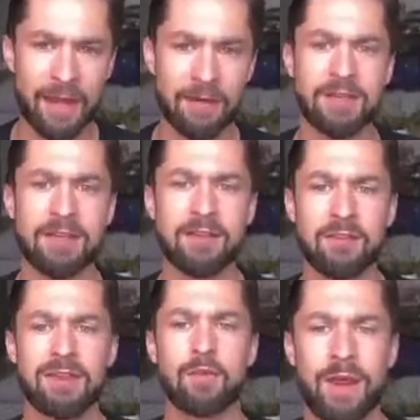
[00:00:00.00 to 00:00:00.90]
and NFTs
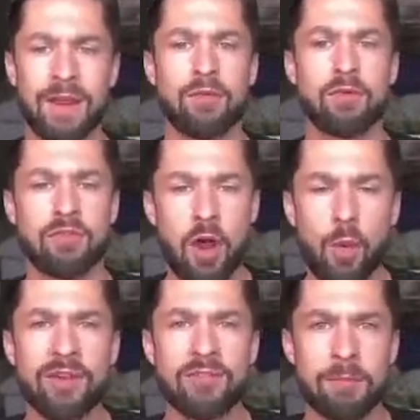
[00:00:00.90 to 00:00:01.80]
in the way it was
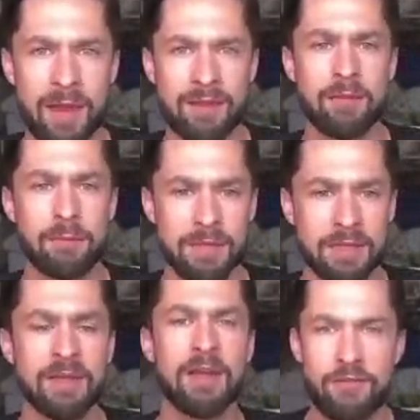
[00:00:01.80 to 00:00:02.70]
always meant to
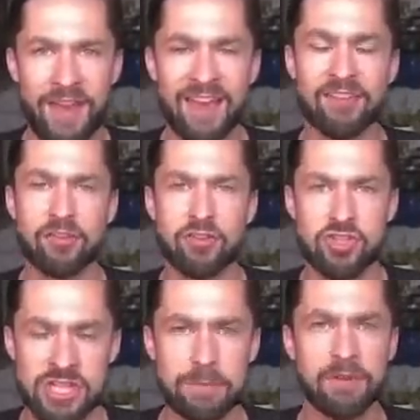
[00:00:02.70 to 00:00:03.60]
be: fast,
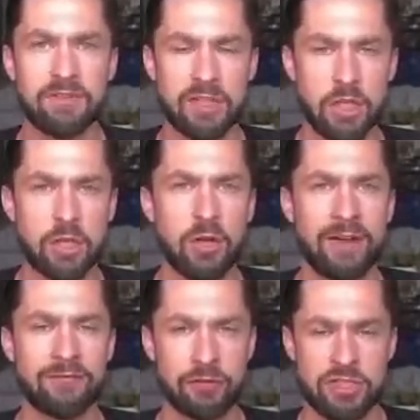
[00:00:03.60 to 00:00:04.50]
cheap, secure,
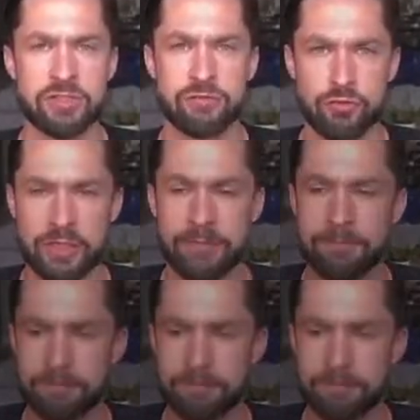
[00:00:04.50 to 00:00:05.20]
and friction-free.